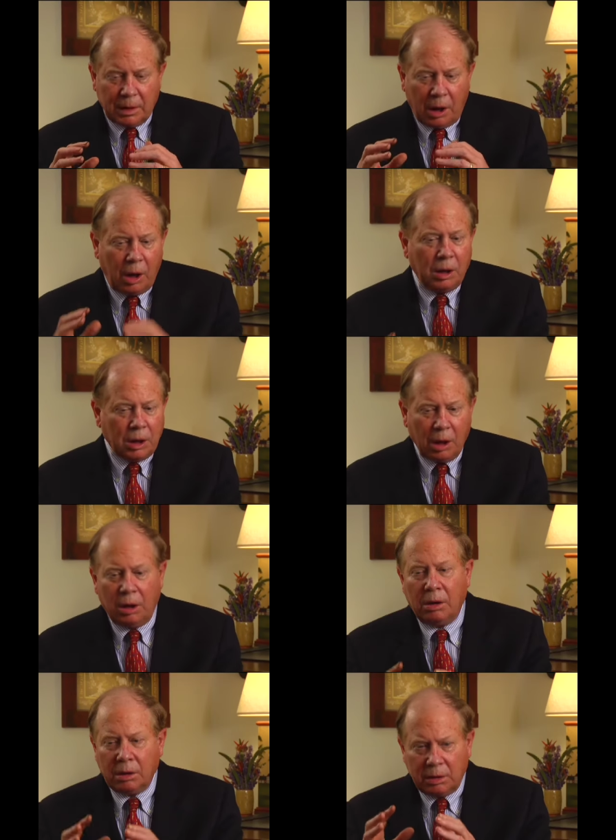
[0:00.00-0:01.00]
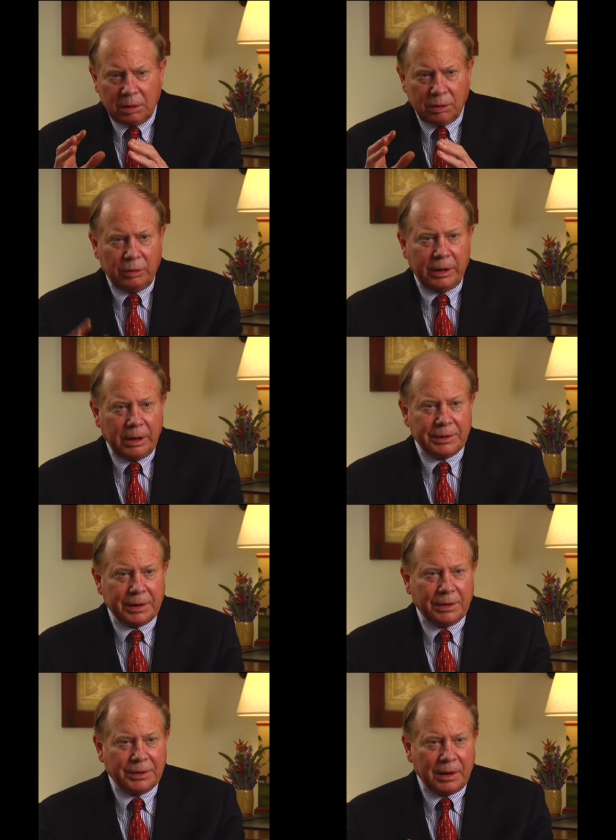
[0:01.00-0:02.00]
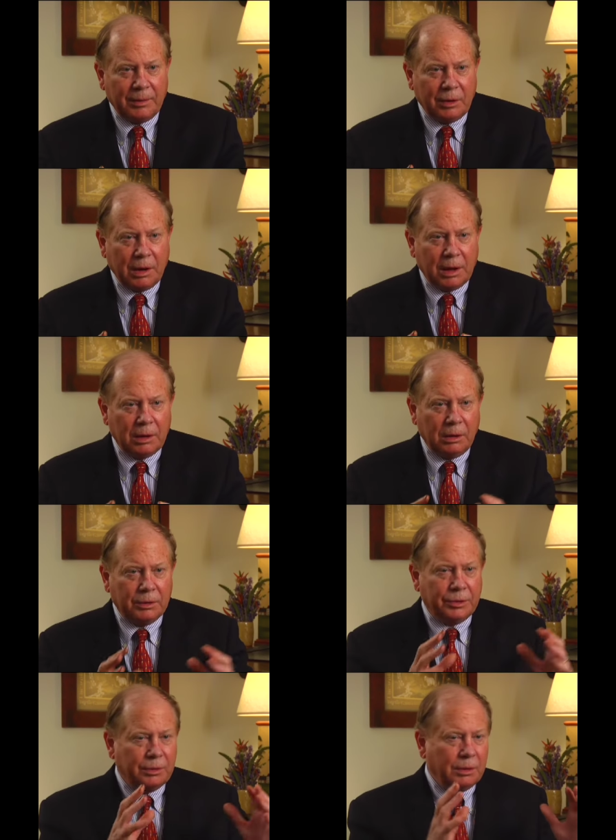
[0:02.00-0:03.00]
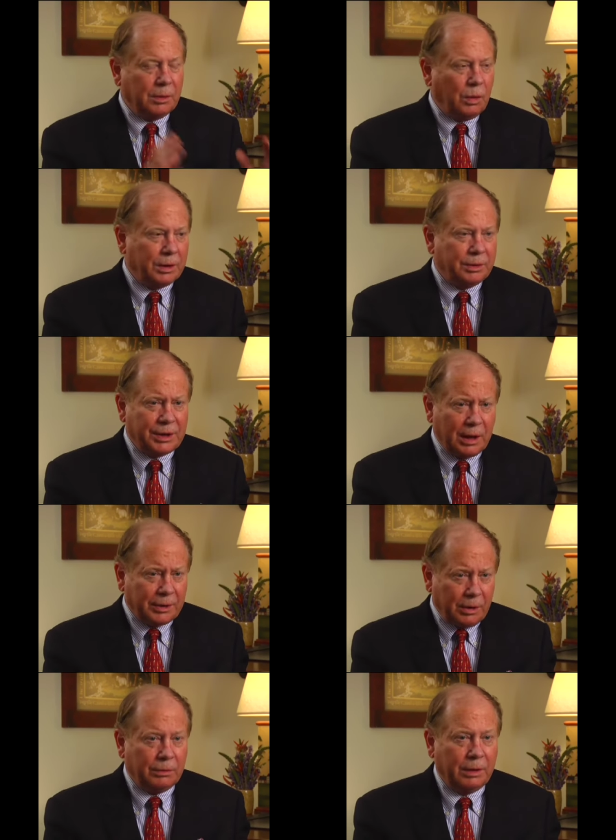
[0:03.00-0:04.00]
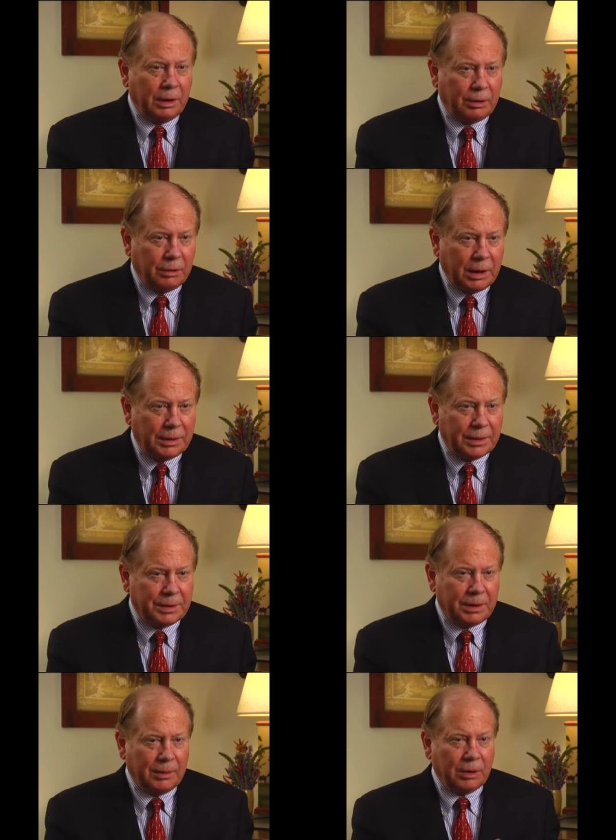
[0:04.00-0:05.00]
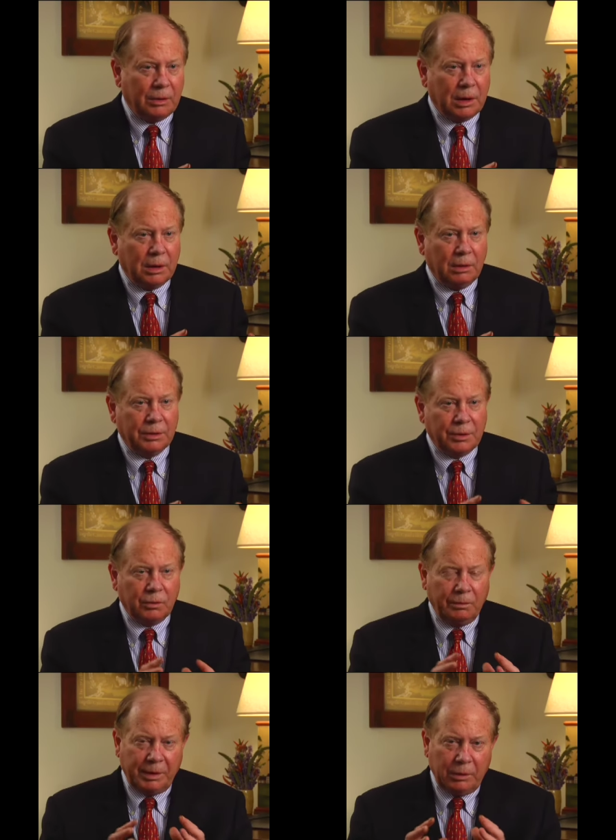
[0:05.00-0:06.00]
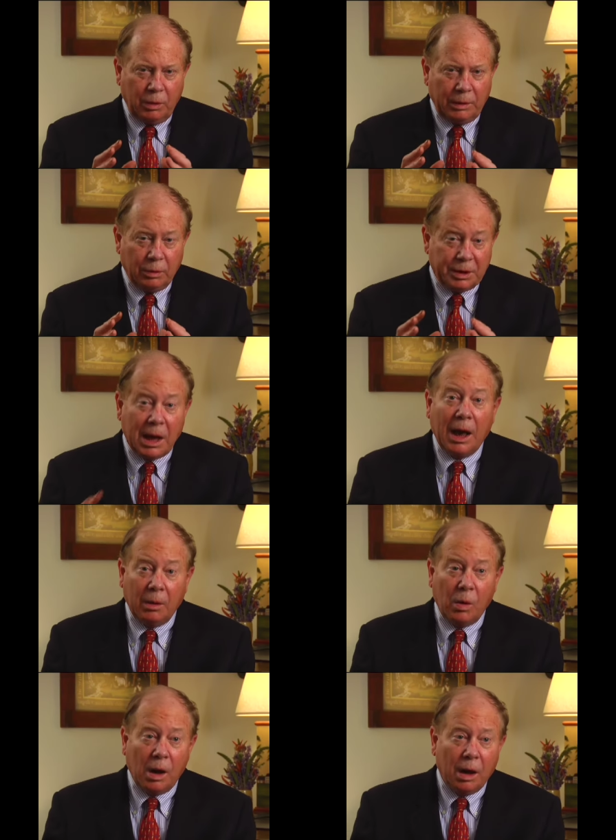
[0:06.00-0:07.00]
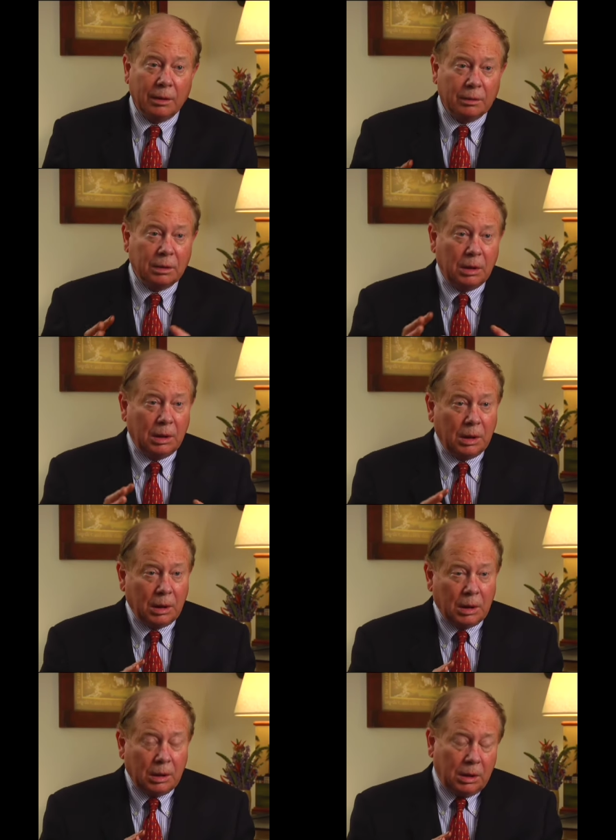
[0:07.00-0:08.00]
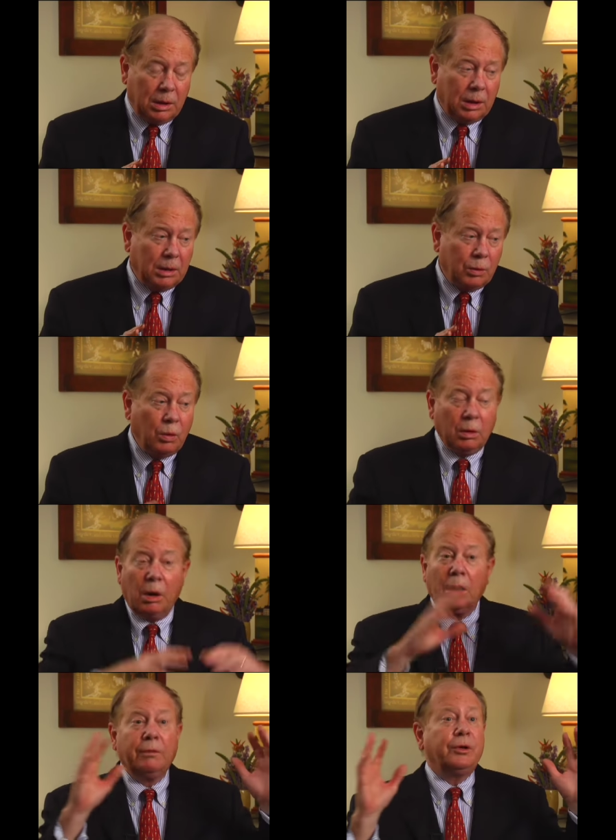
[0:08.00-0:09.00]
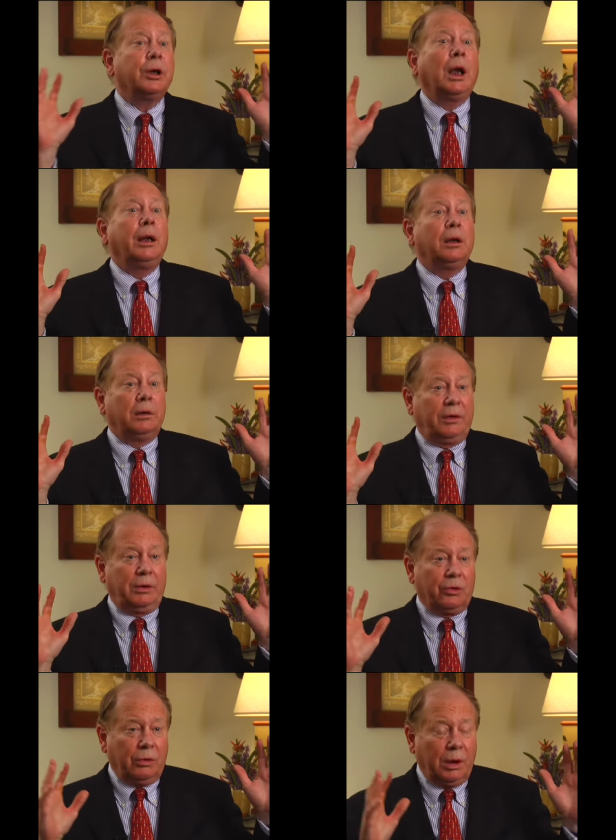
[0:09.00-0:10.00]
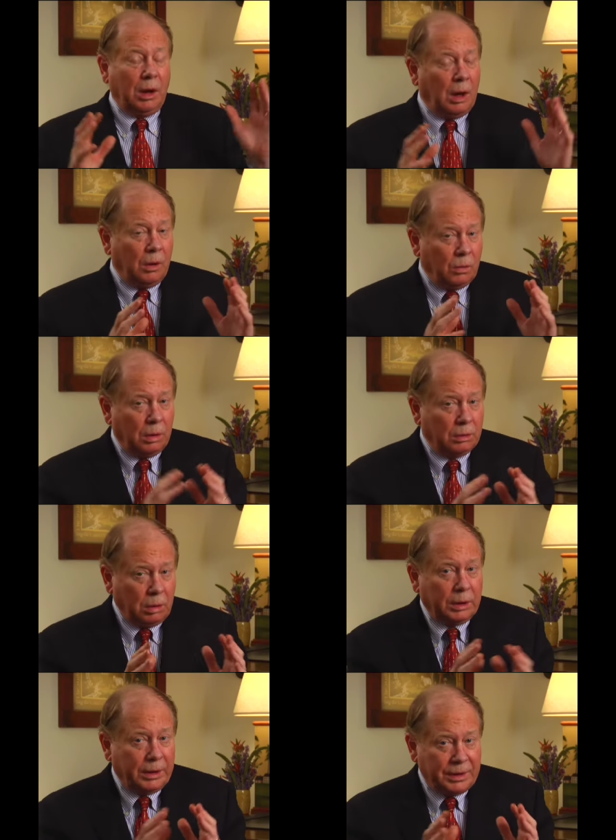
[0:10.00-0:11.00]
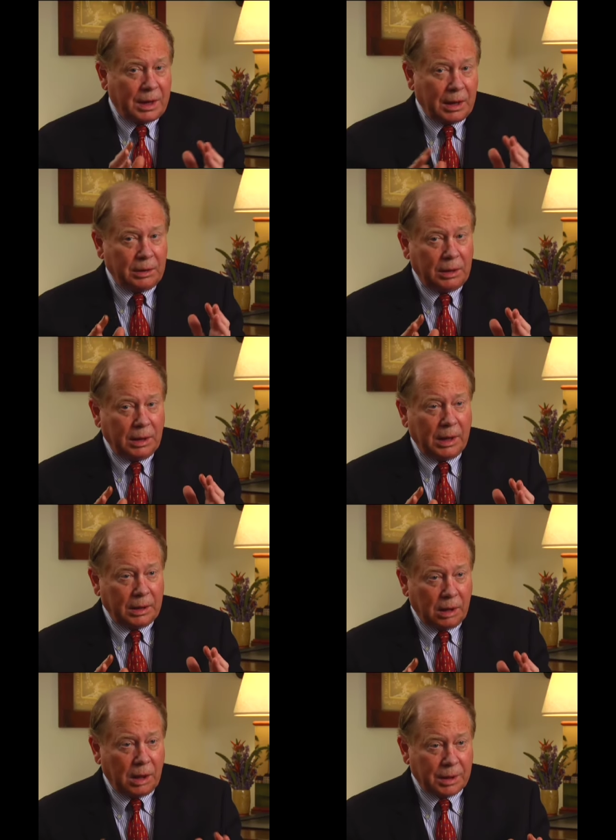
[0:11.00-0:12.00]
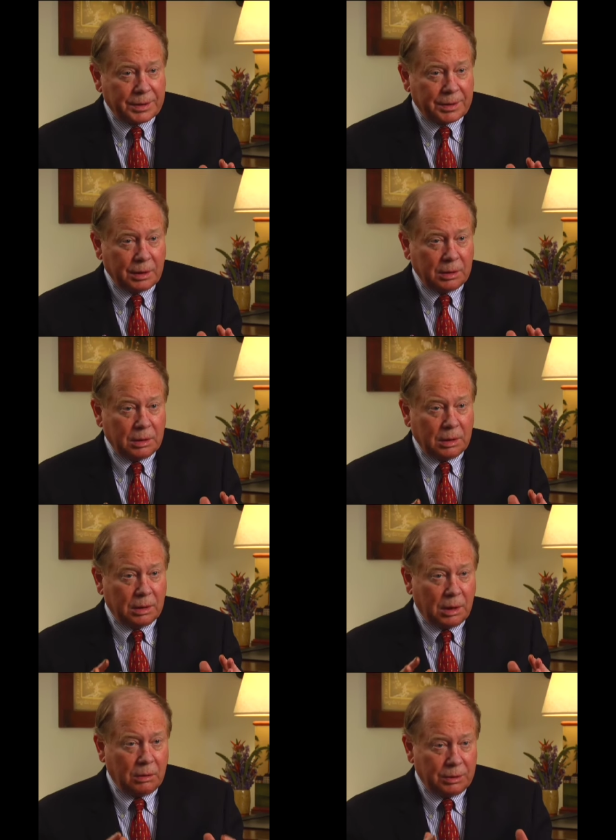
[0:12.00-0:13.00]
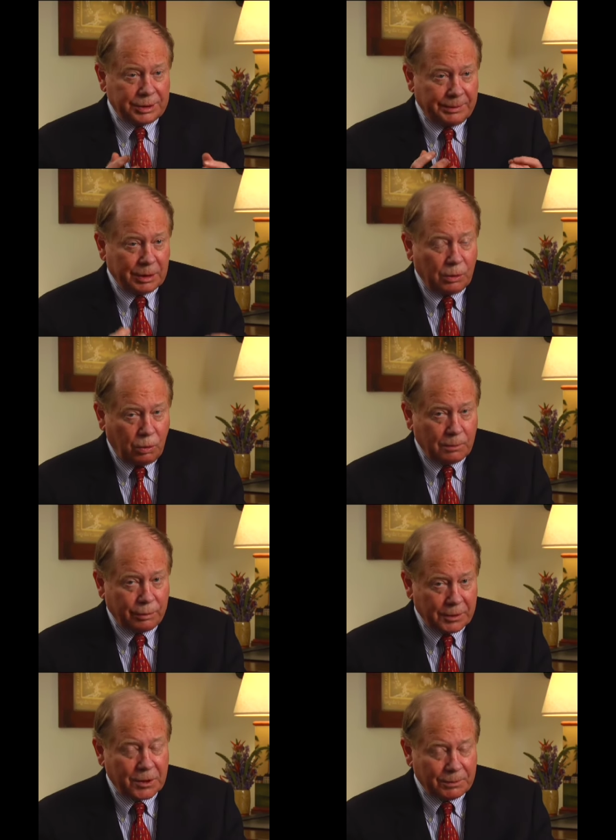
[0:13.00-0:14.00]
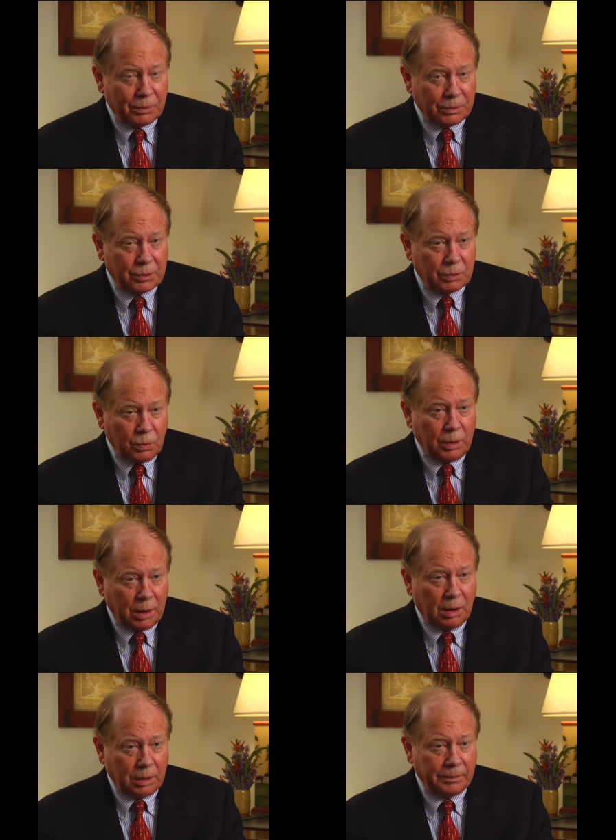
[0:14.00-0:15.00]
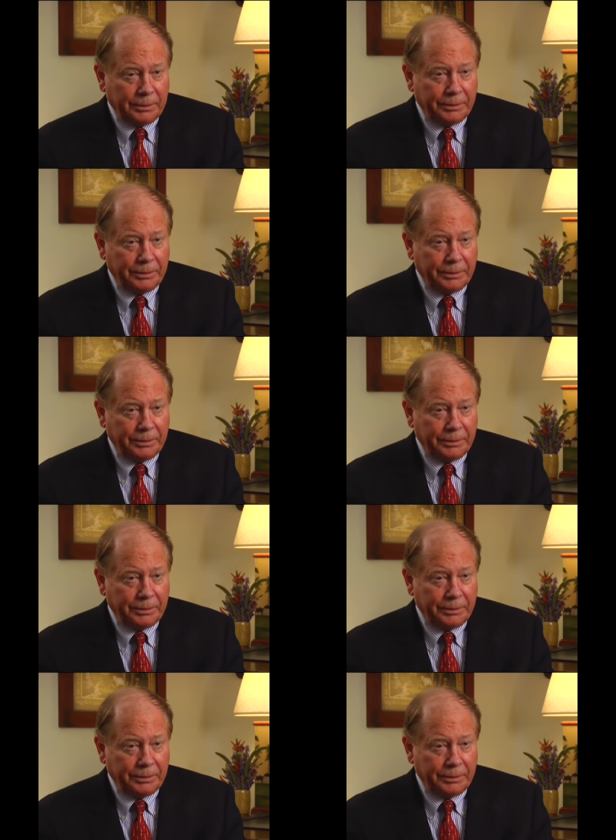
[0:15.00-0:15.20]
Hong Kong creates as a democratic culture, and what South Korea creates as a democratic culture won't be quite, or Taiwan, um, or all of China eventually, won't look exactly like us, though some of the core principles will.